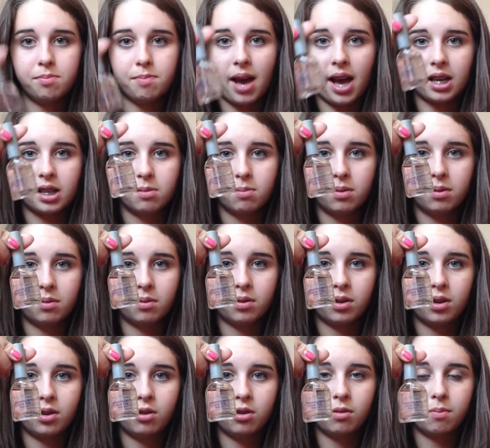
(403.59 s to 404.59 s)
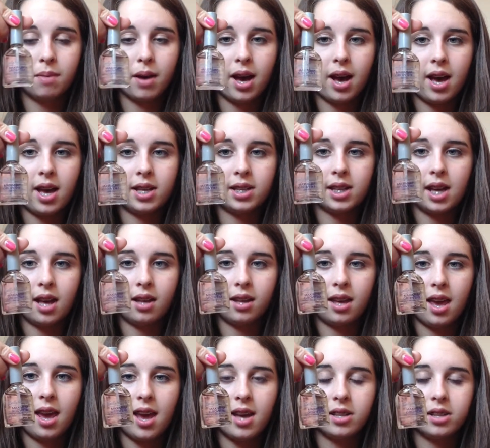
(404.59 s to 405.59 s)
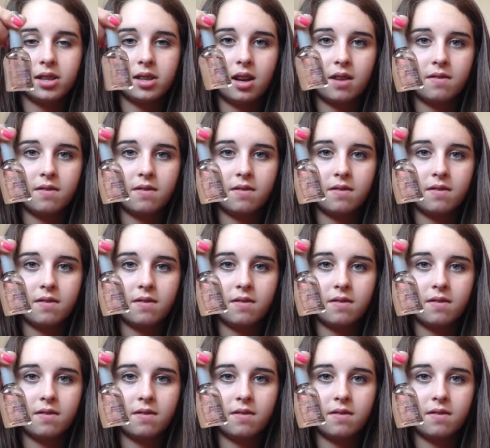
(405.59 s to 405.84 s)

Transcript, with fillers: Maximum Growth by Sally Hansen.